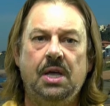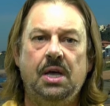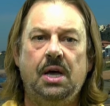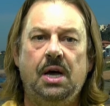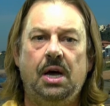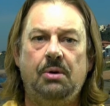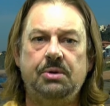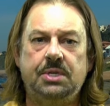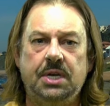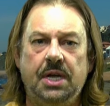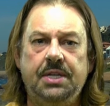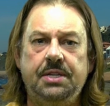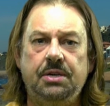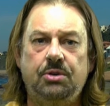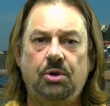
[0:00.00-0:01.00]
I was later
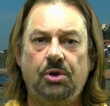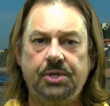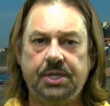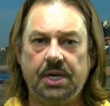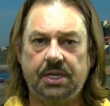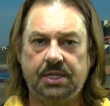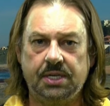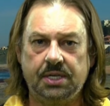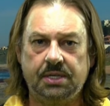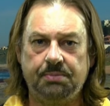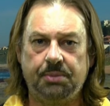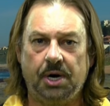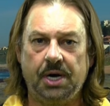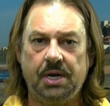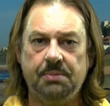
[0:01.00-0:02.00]
contacted by
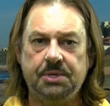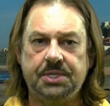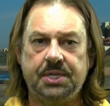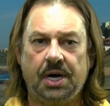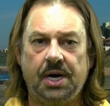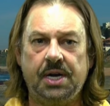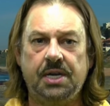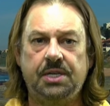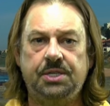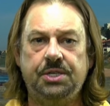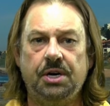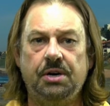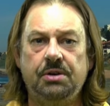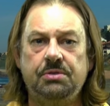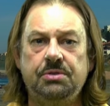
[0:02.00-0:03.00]
Ms. Di
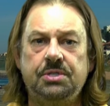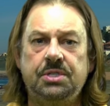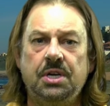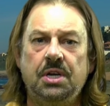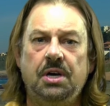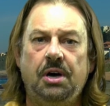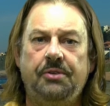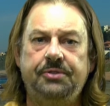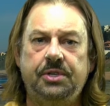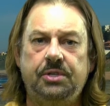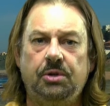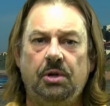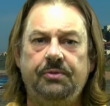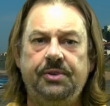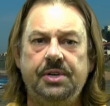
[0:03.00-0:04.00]
Jones of the
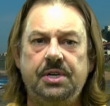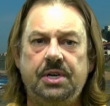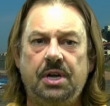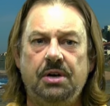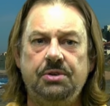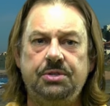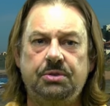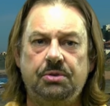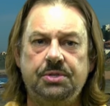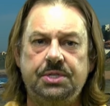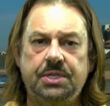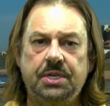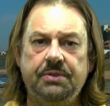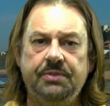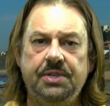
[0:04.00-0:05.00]
Dolphin Coast
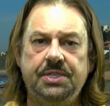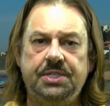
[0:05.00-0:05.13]
Conservancy